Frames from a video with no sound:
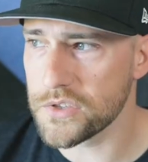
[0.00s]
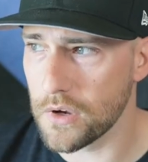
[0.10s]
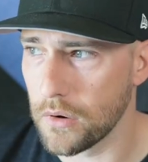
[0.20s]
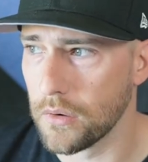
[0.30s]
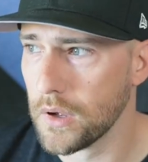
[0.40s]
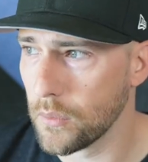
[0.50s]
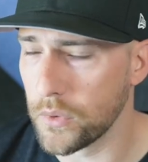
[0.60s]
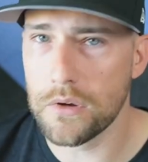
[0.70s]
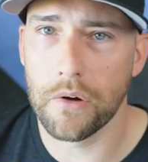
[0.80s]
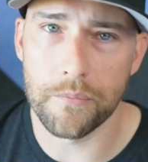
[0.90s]
So
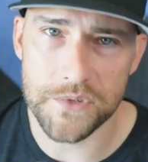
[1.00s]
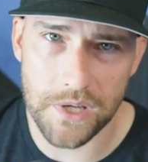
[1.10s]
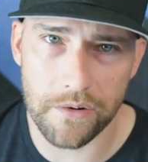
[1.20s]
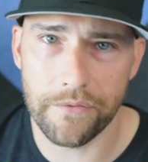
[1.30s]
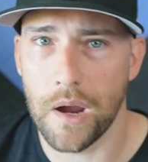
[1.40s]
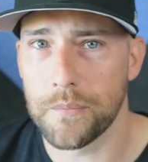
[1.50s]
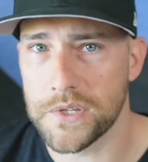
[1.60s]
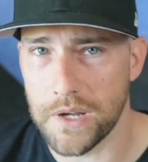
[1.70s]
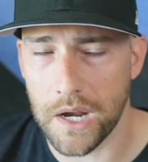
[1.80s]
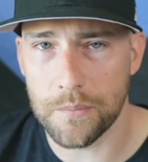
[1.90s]
when you go from
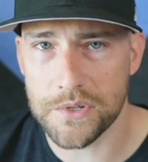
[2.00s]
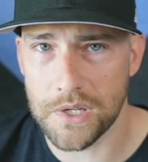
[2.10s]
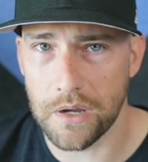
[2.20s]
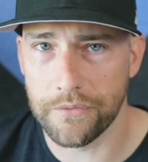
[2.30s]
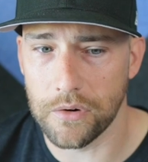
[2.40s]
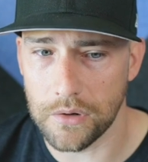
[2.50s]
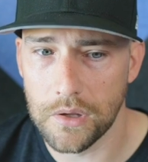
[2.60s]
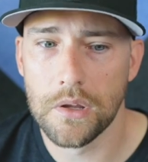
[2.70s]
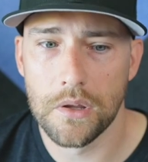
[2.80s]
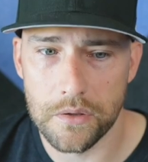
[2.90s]
75 to 90% effort,
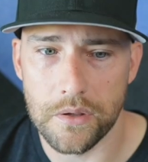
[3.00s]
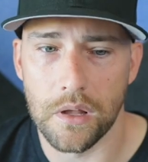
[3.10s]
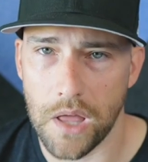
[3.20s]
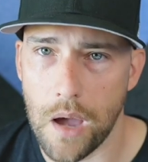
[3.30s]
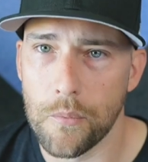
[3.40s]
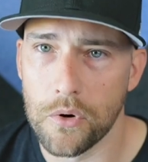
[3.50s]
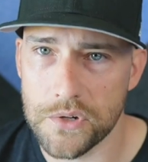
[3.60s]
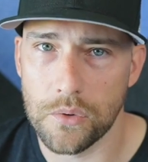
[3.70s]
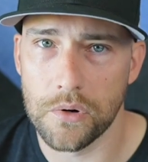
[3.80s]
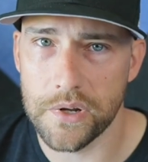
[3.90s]
a lot
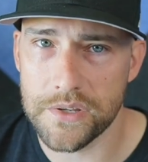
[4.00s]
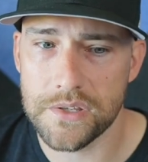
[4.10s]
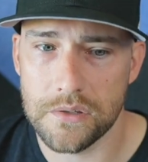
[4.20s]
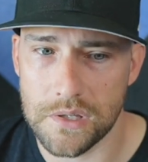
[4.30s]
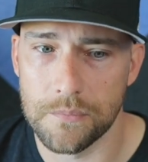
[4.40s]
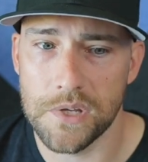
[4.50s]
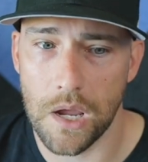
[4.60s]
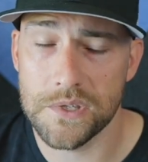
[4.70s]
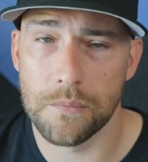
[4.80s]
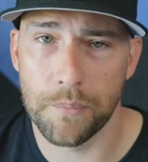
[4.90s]
more soreness,
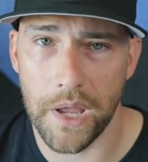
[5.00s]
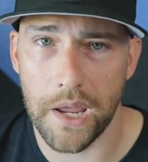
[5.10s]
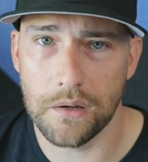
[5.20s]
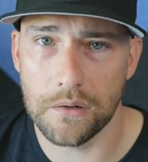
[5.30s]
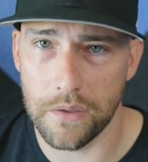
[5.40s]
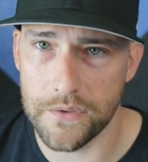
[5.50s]
sometimes some pain.